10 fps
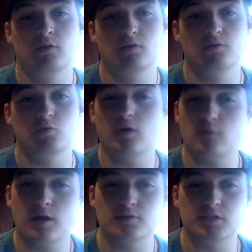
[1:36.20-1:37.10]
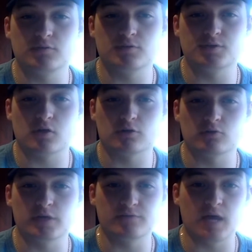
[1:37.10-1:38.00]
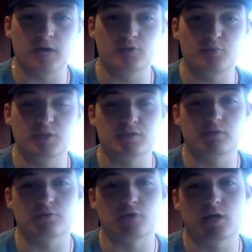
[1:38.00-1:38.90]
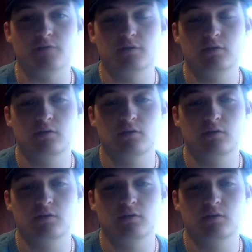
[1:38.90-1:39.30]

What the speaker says: So what wide receivers are great value picks in your draft?